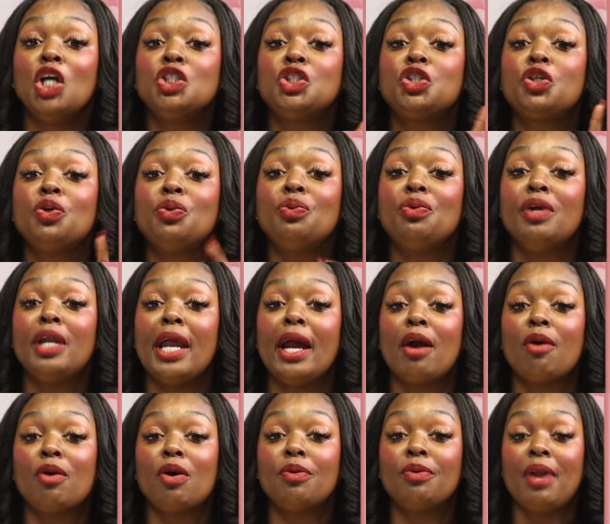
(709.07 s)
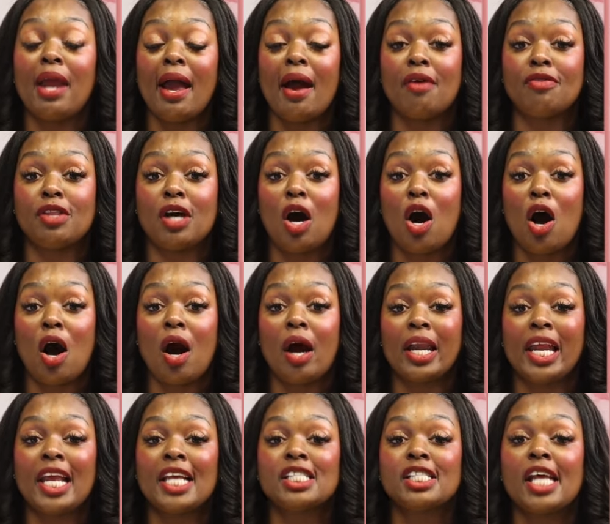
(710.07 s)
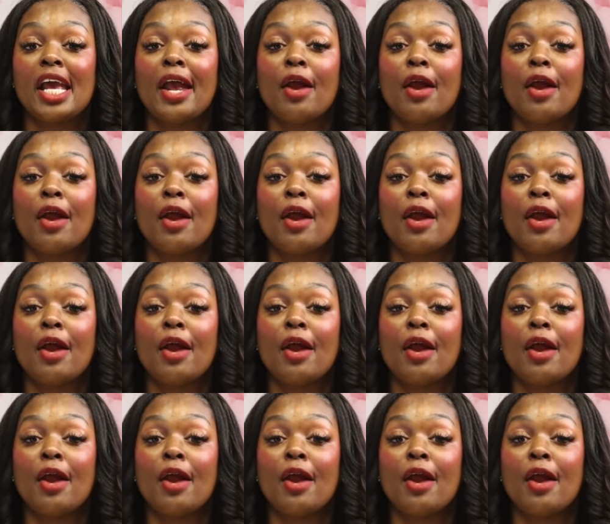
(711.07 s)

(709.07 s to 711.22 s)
to narrow down the audience